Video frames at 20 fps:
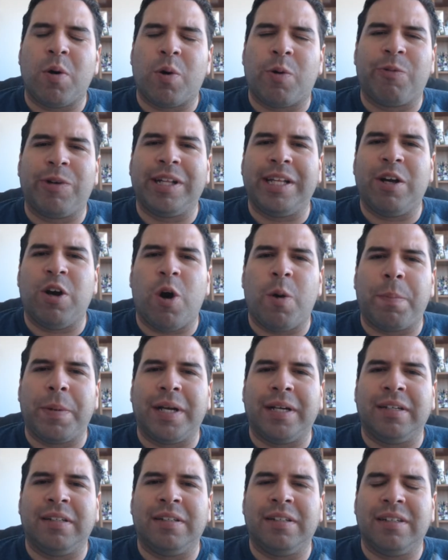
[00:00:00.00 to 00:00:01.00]
were really
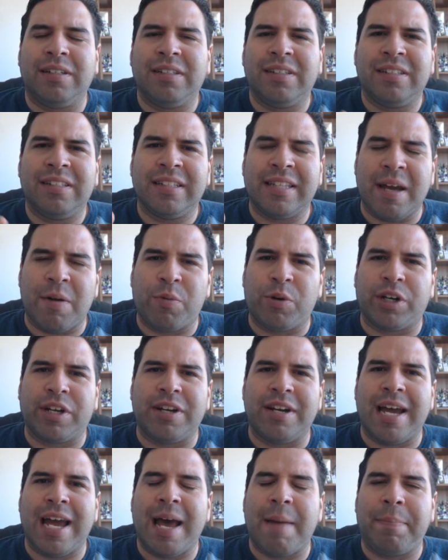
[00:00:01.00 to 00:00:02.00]
hoping that were
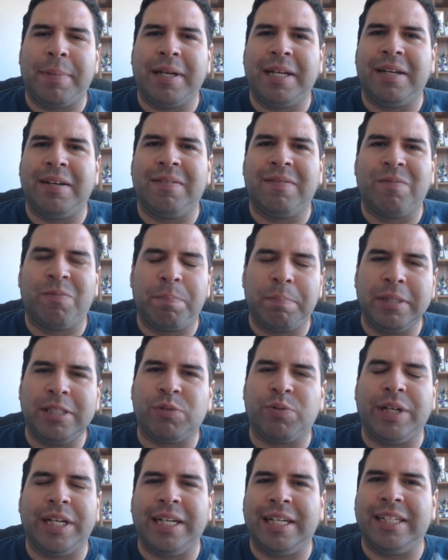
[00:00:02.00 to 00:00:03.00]
going to happen
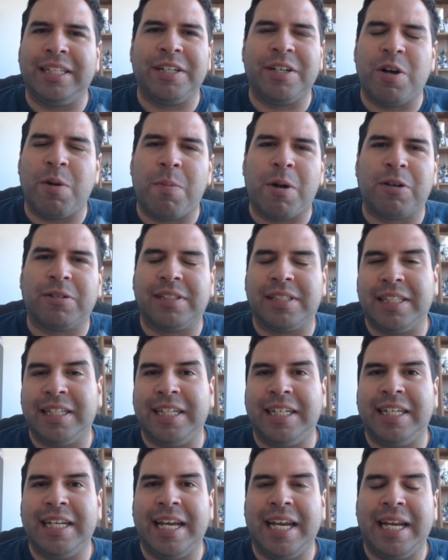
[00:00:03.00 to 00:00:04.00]
between,
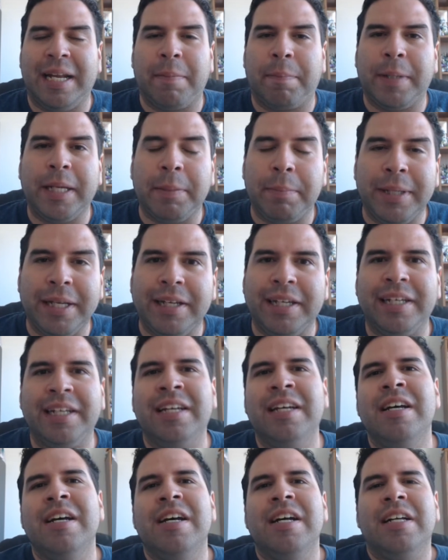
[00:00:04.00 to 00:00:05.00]
Marceline and
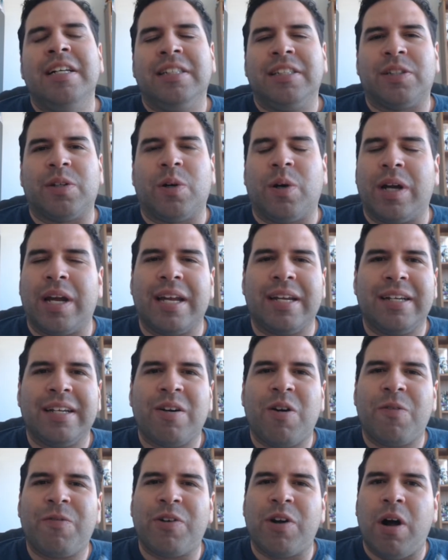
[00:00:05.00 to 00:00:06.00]
PB. So
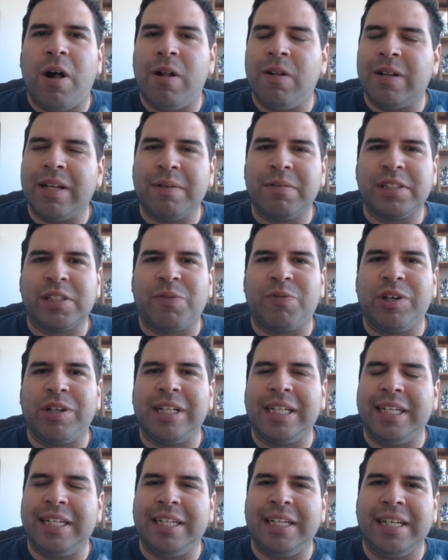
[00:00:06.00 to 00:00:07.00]
overall, it was a
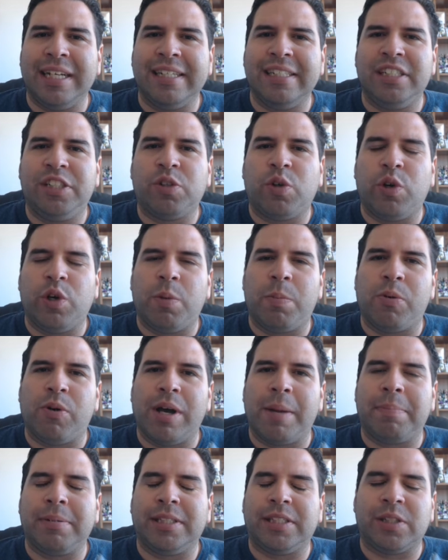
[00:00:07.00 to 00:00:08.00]
really enjoyable
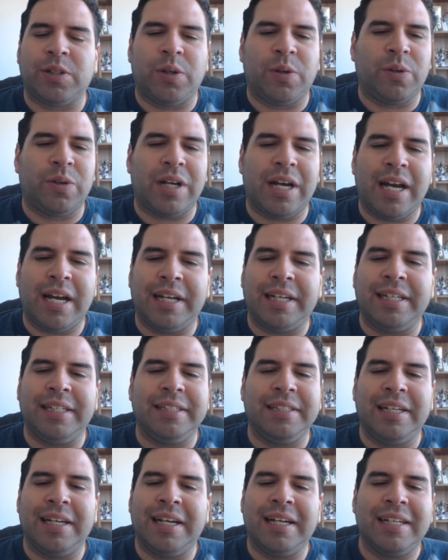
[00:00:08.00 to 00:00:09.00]
episode.
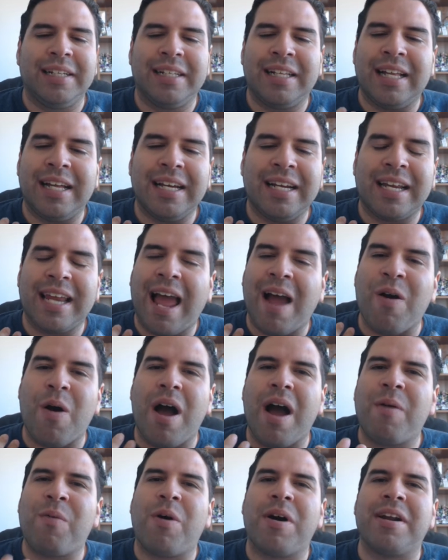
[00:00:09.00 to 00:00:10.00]

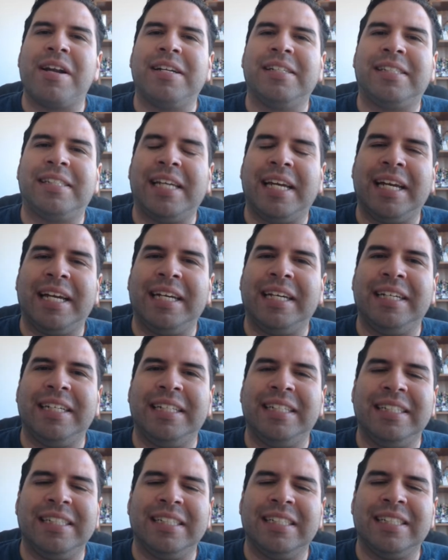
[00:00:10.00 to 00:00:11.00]
I wanted to
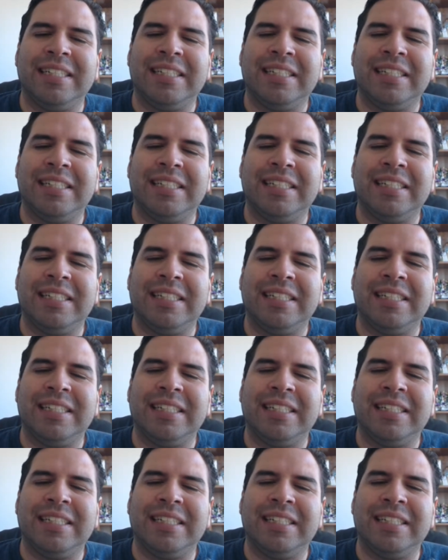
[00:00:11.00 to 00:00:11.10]
say